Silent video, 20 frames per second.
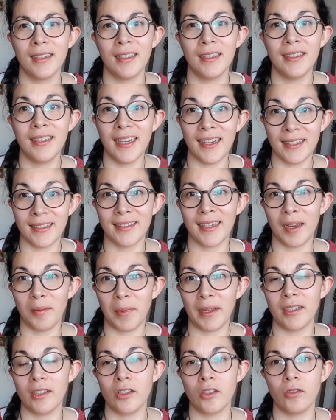Yes, I
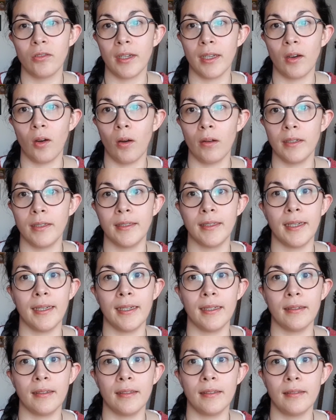managed to get a holiday
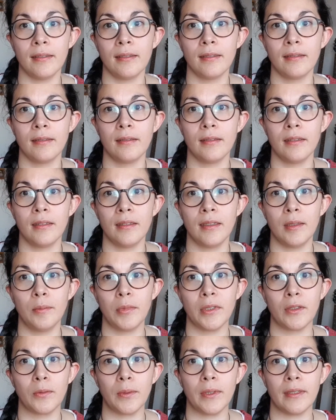in
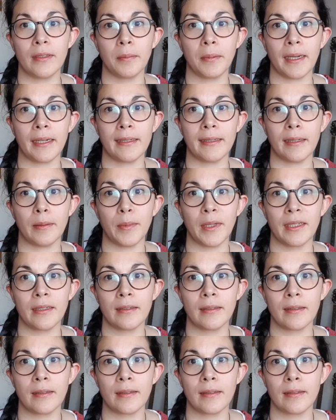between the pandemic
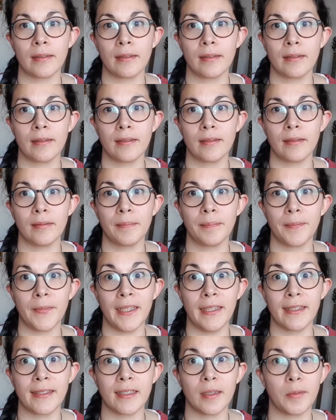
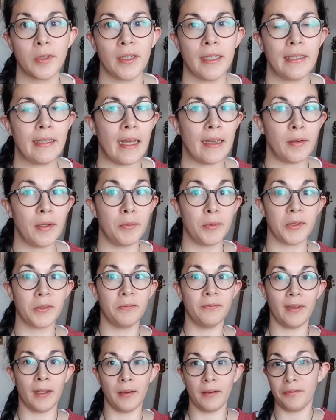in the summer.
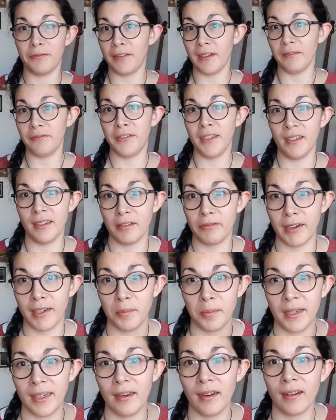I feel
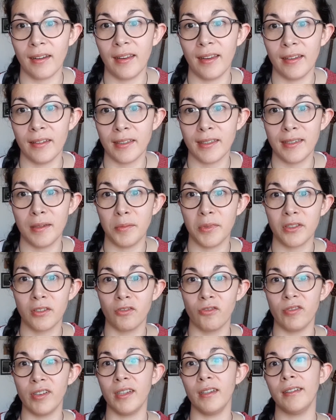incredibly lucky. It seems
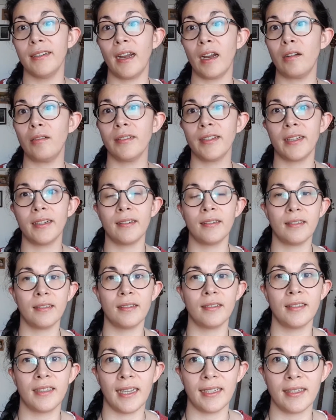surreal now
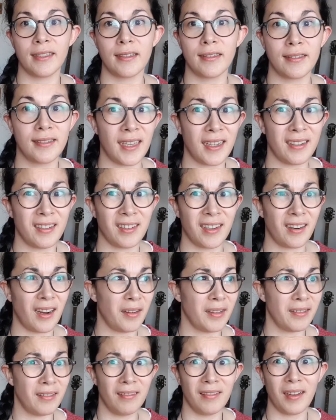that
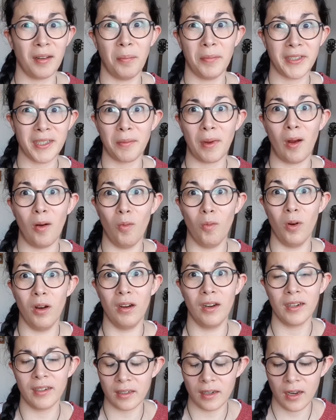somehow
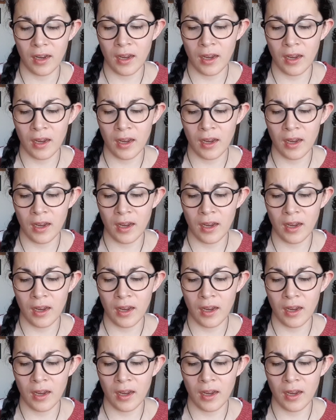worked.